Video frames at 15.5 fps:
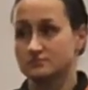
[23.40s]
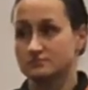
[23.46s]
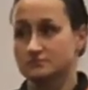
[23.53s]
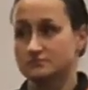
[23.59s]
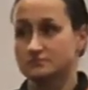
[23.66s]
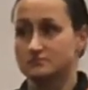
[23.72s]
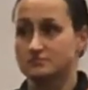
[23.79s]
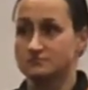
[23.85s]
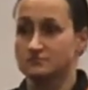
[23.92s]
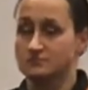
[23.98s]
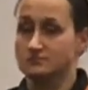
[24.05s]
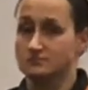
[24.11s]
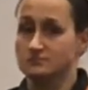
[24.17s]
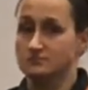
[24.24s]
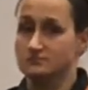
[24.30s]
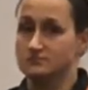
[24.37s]

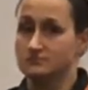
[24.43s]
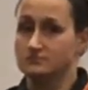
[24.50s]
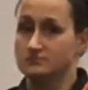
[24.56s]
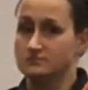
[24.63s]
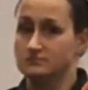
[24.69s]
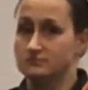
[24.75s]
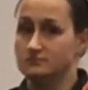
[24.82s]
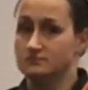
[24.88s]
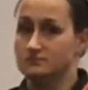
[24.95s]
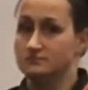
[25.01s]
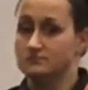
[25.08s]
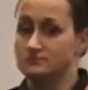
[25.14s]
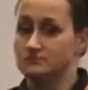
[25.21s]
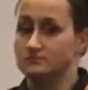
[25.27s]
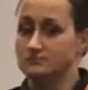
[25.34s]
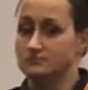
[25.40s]

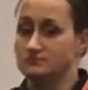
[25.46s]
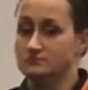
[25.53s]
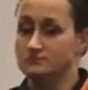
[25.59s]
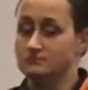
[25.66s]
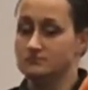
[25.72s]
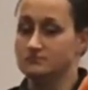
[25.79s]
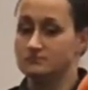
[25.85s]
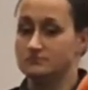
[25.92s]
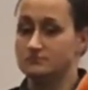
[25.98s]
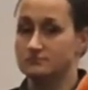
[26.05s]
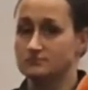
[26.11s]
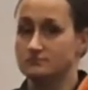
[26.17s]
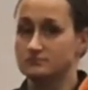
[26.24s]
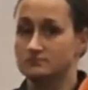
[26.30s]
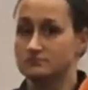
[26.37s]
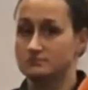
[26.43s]

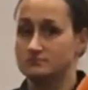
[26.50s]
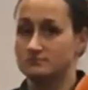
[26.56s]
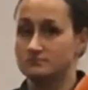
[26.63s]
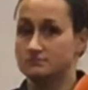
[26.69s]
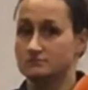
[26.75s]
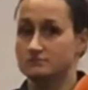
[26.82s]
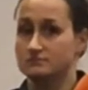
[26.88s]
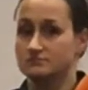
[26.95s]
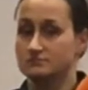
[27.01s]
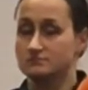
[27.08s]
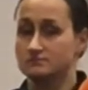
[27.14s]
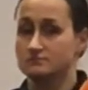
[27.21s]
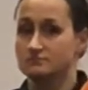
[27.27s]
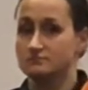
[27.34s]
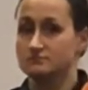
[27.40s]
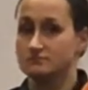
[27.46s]

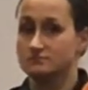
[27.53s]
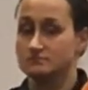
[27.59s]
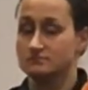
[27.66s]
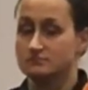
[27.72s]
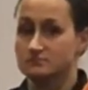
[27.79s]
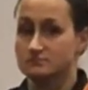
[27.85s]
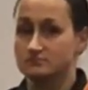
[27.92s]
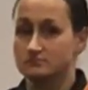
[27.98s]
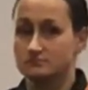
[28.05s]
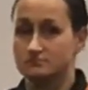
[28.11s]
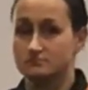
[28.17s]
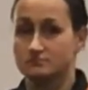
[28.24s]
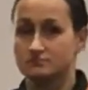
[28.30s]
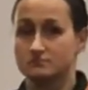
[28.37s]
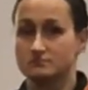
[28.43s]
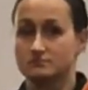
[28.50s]

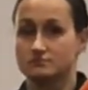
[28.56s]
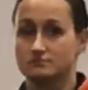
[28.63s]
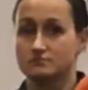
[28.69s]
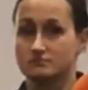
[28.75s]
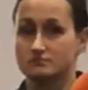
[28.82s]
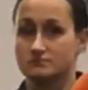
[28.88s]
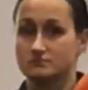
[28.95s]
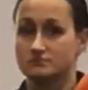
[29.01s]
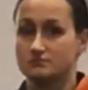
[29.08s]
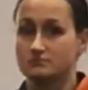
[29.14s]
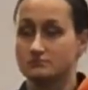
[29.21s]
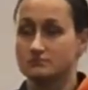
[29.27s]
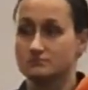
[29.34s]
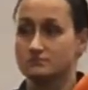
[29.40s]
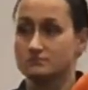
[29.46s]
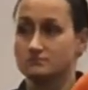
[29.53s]

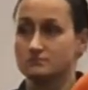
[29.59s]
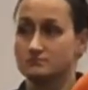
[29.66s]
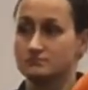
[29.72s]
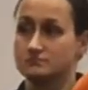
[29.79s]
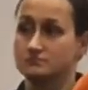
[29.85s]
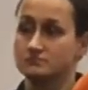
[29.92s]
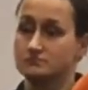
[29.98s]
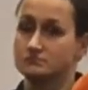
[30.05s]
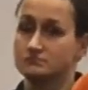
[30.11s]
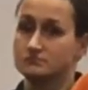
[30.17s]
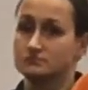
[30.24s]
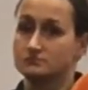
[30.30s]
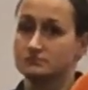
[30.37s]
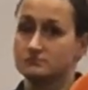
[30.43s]
No words are spoken by the person on screen.